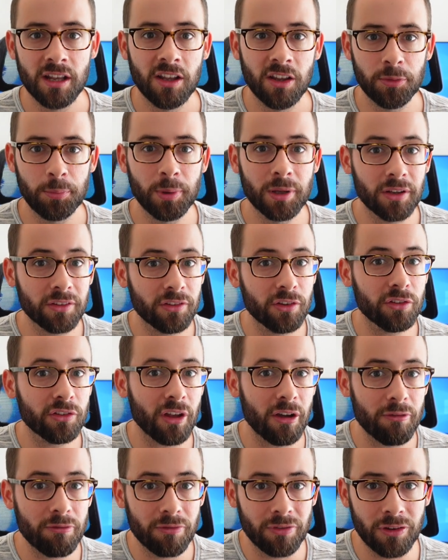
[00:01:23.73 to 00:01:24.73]
is because there's
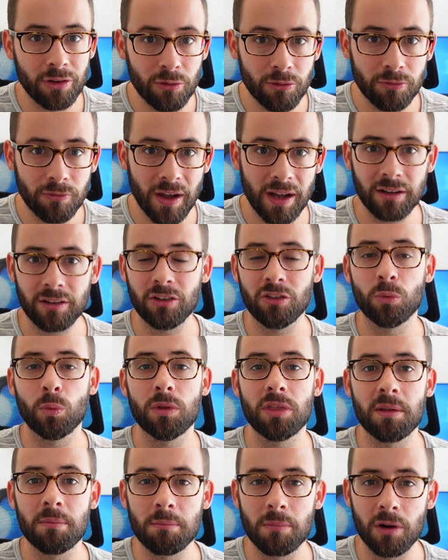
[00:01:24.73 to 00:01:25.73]
a few factors
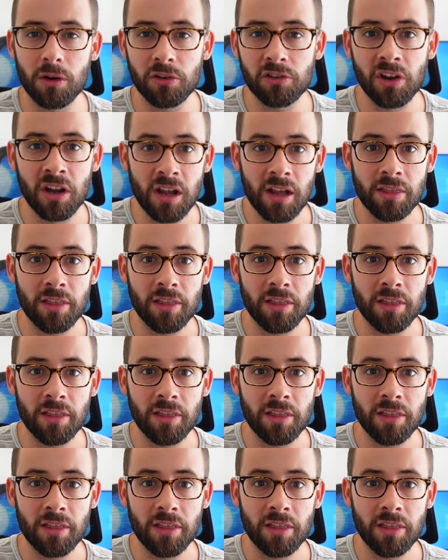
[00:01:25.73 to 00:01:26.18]
with the merge